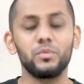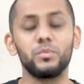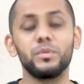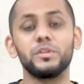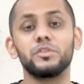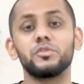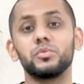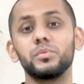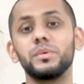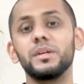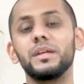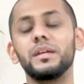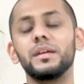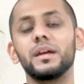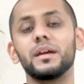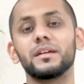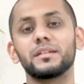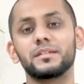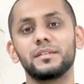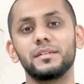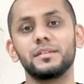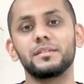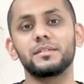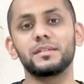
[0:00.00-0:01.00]
which we
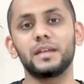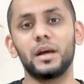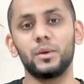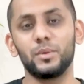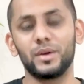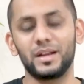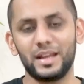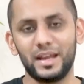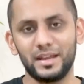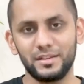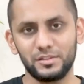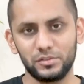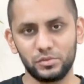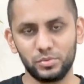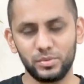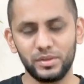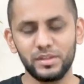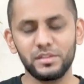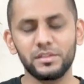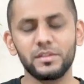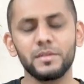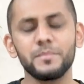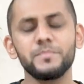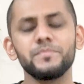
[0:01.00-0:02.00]
assist our clients
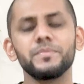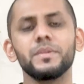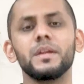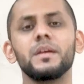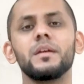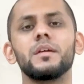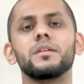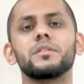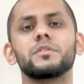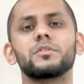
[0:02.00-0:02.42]
with.